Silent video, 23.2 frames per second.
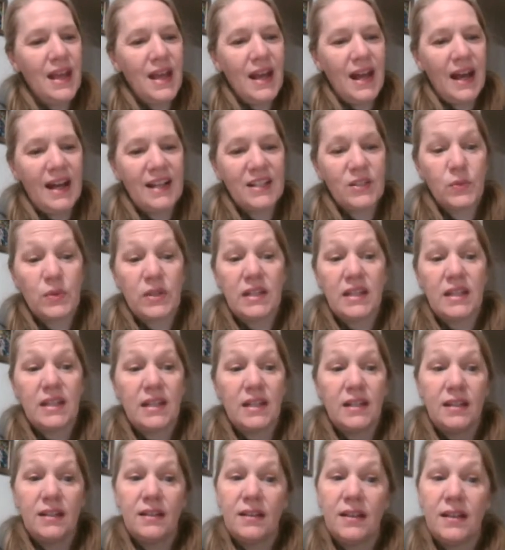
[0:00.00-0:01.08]
As we
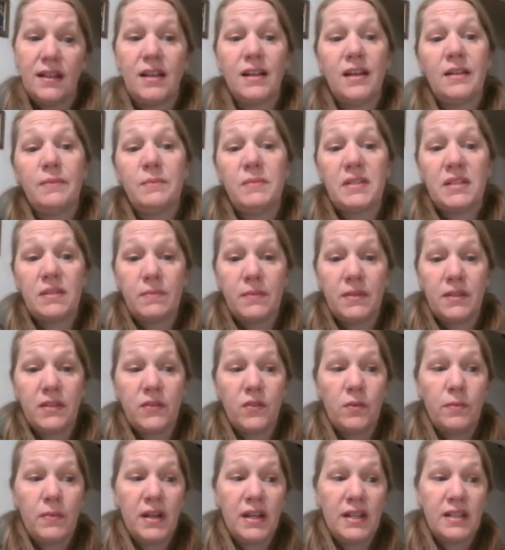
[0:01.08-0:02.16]
get in line, Miss Millie
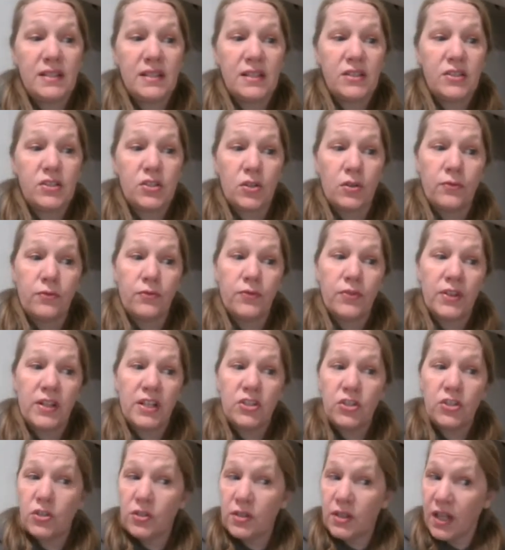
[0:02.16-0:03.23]
reminds us, "Don't
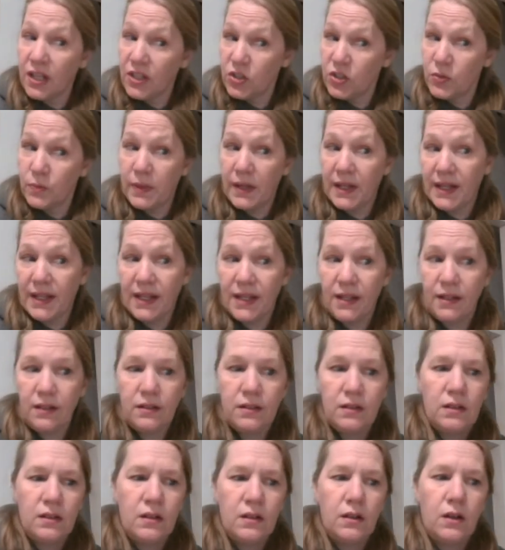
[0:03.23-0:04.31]
forget your lunch, bunny."
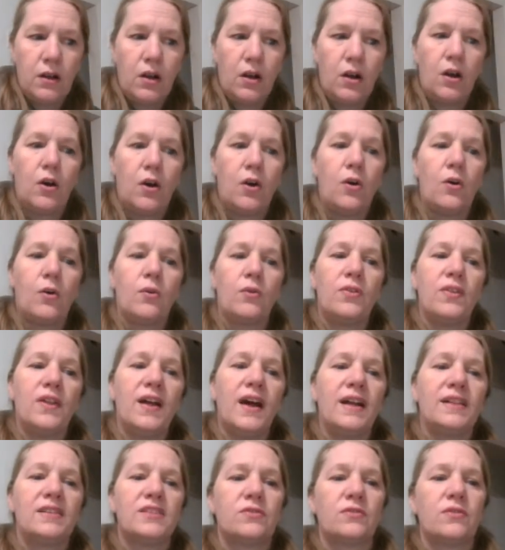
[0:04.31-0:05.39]
Oh,
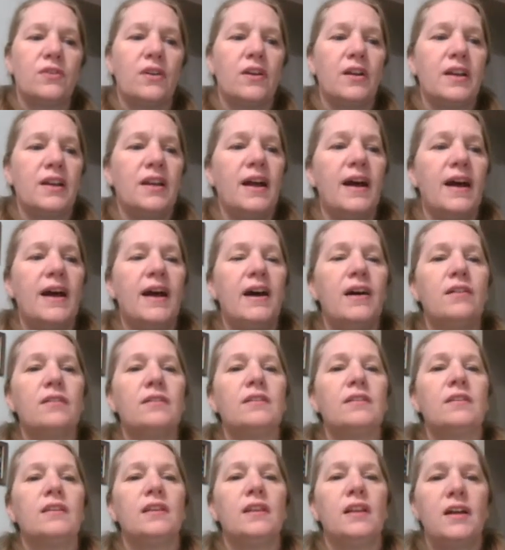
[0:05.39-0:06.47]
that's right,
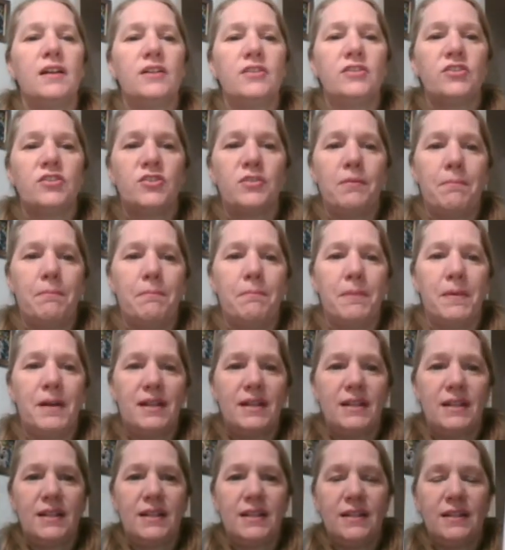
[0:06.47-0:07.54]
our lunch
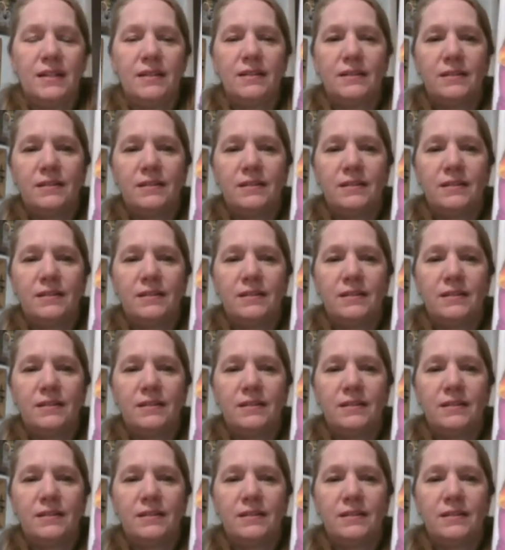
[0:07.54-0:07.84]
money.